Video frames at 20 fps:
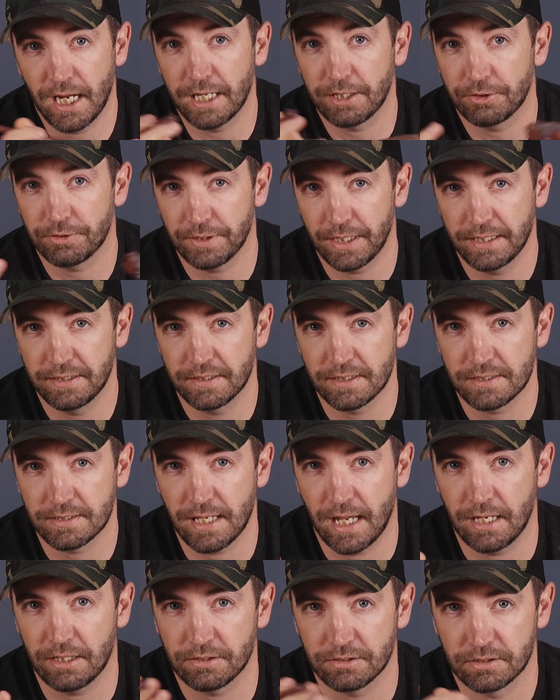and create the
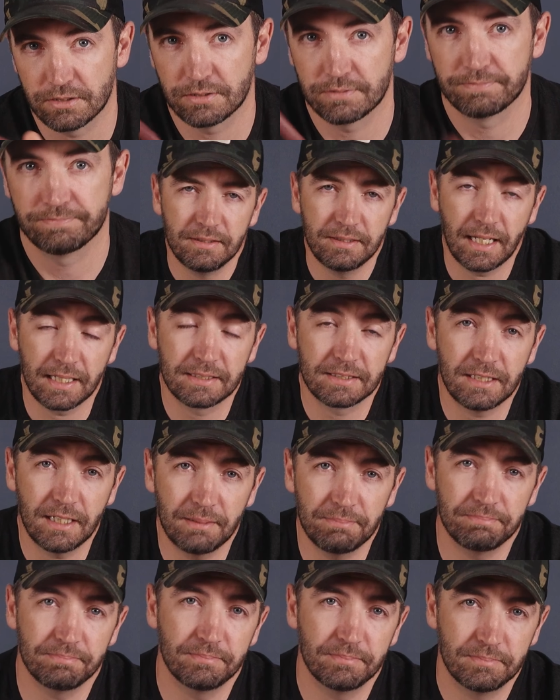sounds. Next
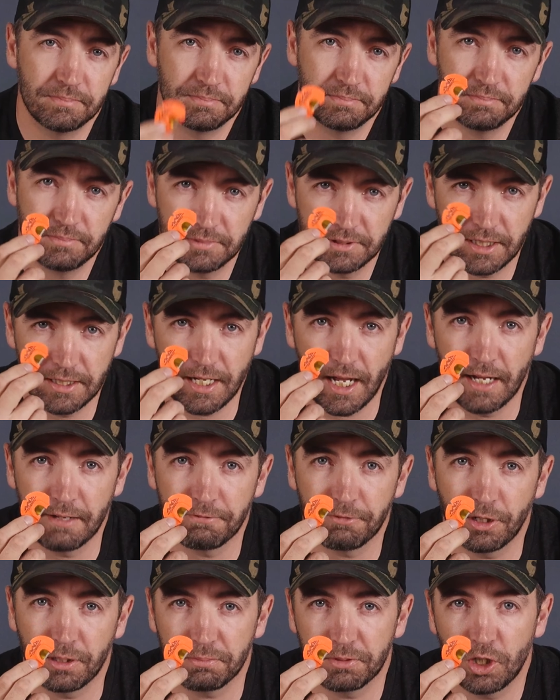up, the
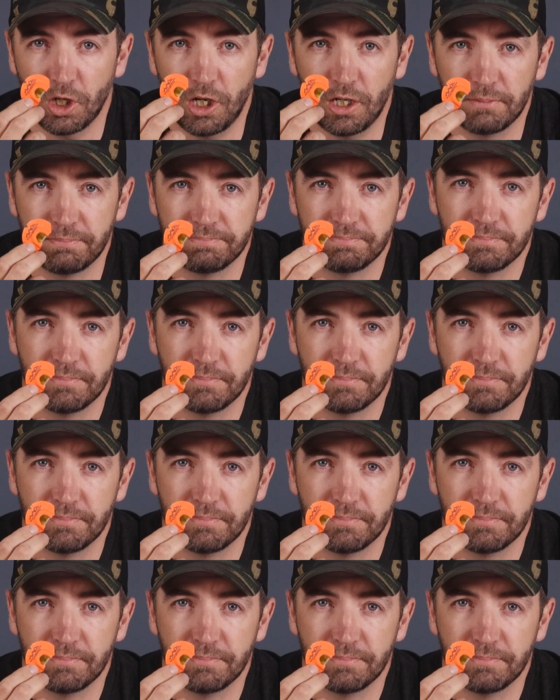diaphragm call.